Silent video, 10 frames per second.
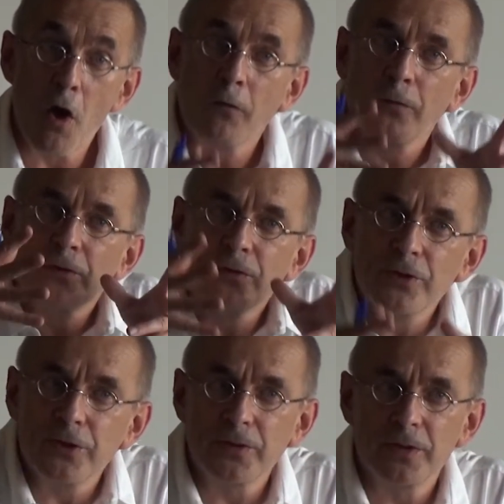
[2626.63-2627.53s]
of a
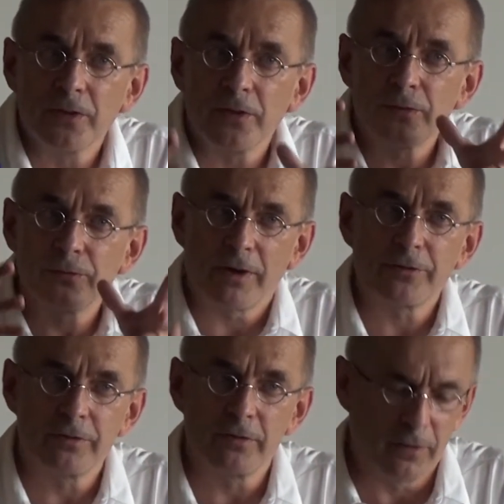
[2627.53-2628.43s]
certain
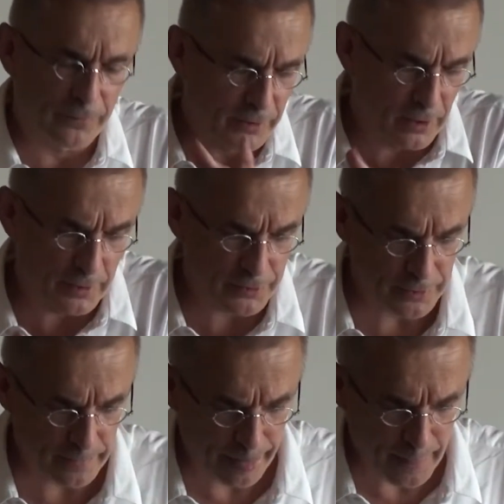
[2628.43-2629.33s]
structure of
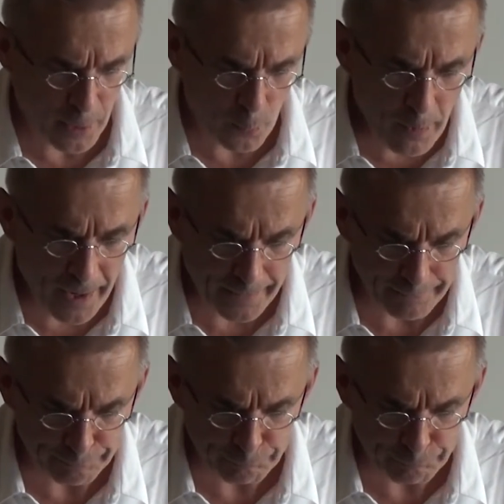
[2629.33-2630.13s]
knowledge. Why?